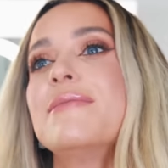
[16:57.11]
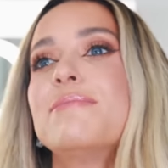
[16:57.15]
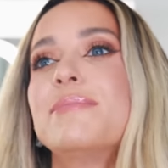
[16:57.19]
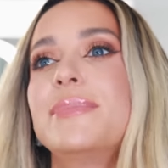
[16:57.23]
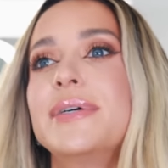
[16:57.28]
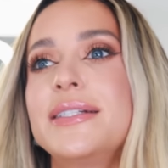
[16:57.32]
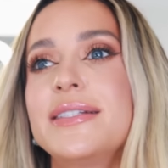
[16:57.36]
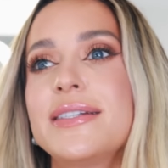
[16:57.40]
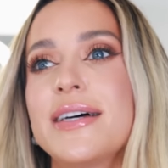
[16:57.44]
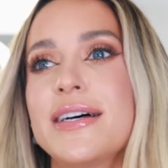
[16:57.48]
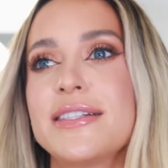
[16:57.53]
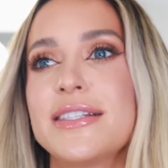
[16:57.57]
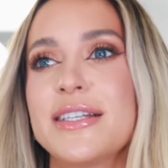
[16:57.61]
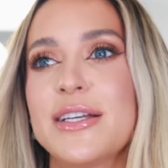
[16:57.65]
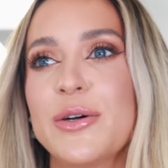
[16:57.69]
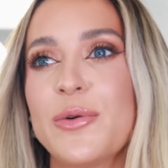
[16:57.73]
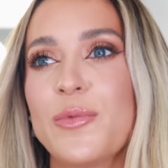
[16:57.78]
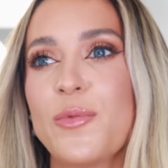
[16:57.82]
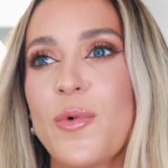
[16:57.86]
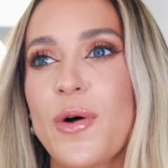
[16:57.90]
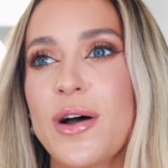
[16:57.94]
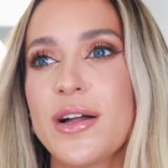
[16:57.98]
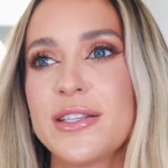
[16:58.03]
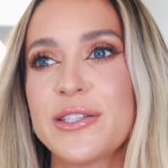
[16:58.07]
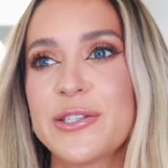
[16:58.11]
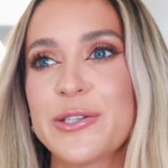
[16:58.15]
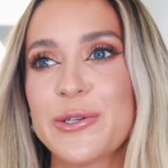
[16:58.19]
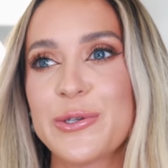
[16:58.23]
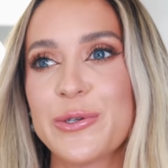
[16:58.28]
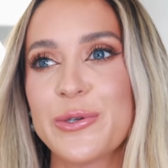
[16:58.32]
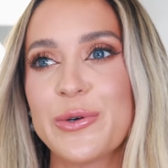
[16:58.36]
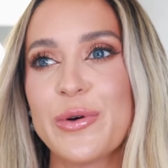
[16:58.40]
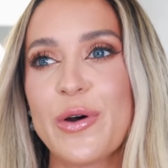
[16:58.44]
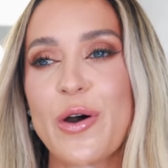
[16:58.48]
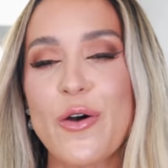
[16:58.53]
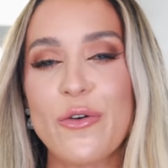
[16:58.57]
but doesn't want
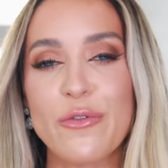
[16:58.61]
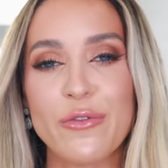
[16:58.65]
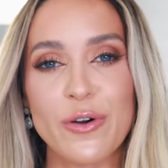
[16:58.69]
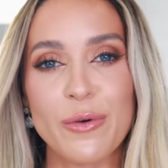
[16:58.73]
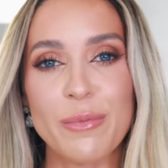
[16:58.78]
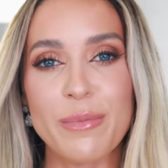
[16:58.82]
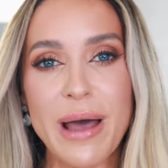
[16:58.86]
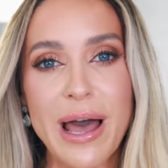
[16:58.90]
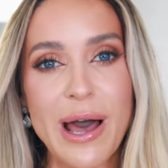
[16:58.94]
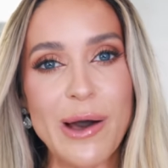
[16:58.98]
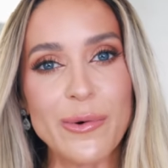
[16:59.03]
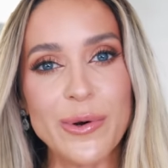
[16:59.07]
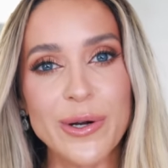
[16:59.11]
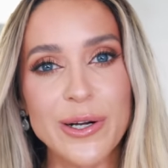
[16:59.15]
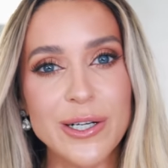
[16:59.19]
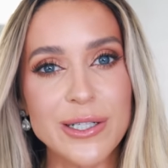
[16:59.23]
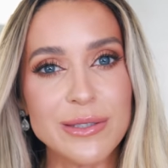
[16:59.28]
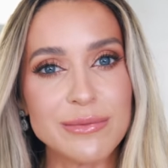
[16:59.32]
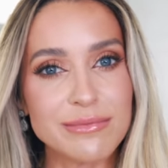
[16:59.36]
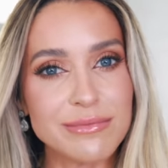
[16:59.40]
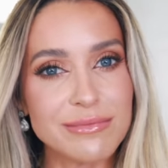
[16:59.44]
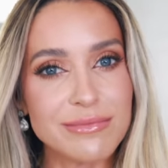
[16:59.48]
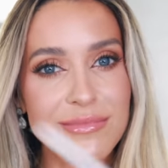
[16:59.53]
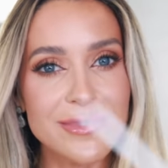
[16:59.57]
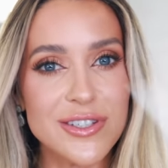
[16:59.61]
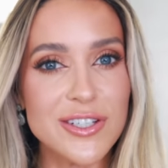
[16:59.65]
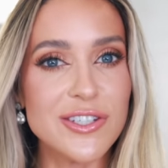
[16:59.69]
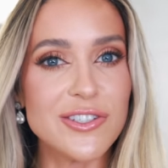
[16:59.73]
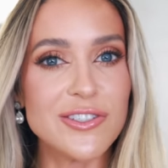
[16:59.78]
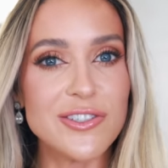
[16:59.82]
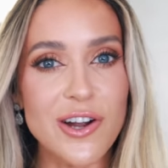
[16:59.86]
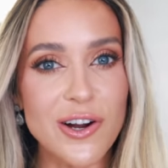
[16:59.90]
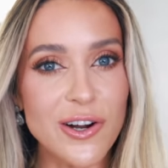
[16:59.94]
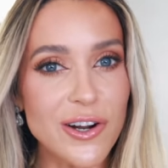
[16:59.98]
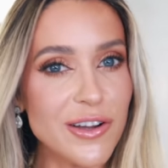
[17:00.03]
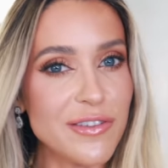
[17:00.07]
to overpower the star